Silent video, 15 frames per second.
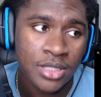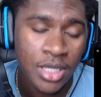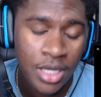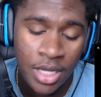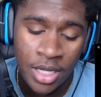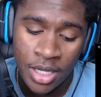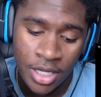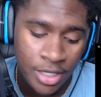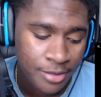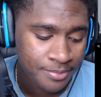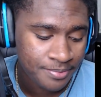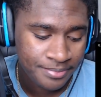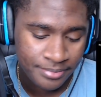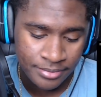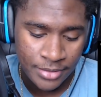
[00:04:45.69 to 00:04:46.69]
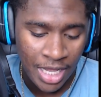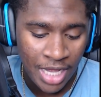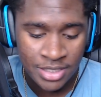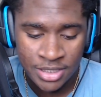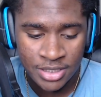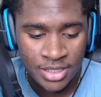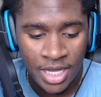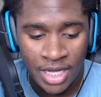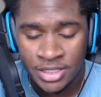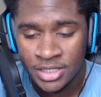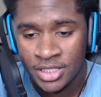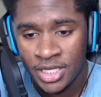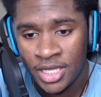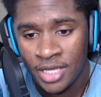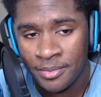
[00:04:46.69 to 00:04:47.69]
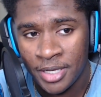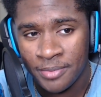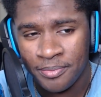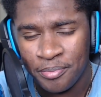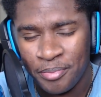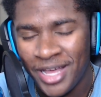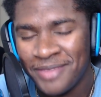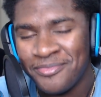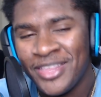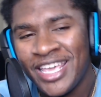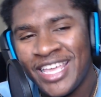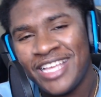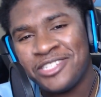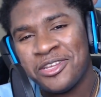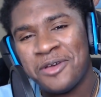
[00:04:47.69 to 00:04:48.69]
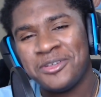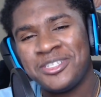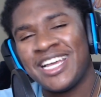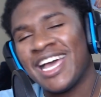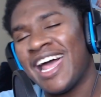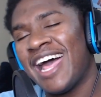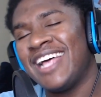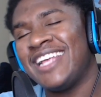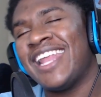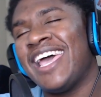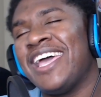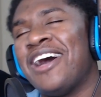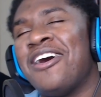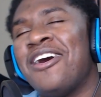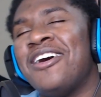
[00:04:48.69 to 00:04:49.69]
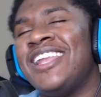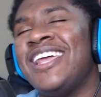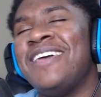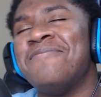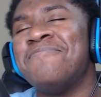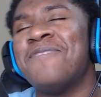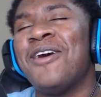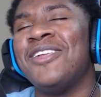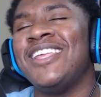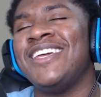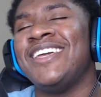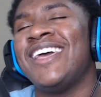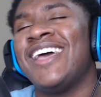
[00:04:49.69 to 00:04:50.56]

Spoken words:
I just can't, man. But this is what we check out today. Holy moly.